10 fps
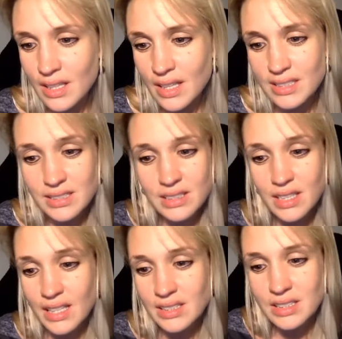
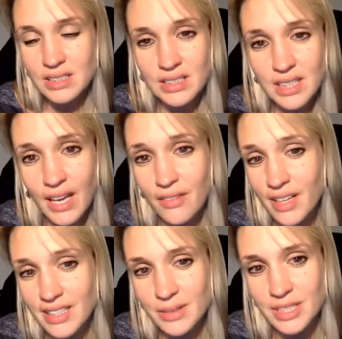That's just the side
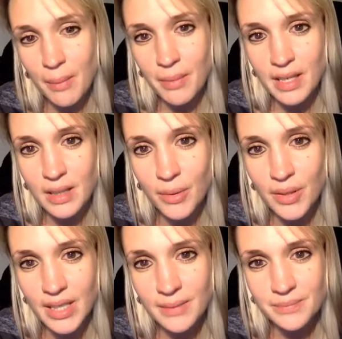effects which happen in the
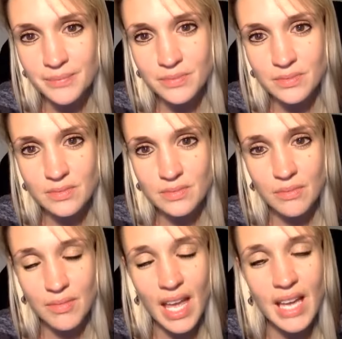body.
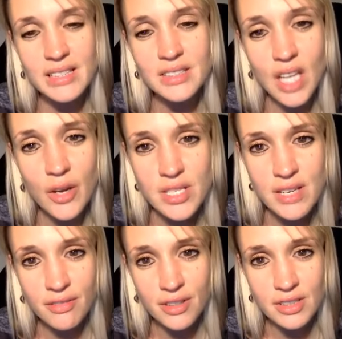And it's so
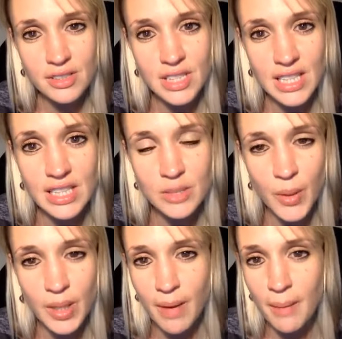different to each
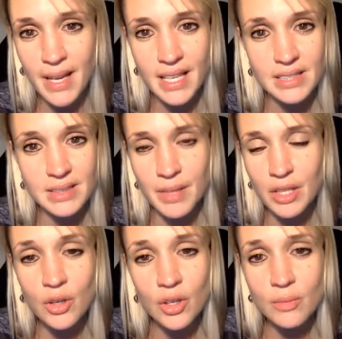body-mind mechanism that
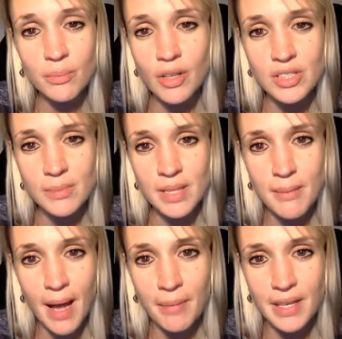you couldn't possibly
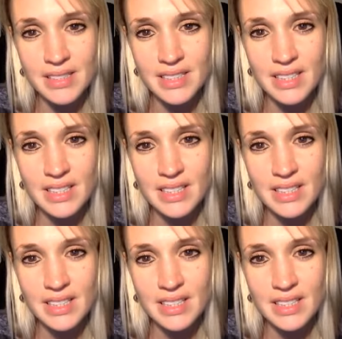map it.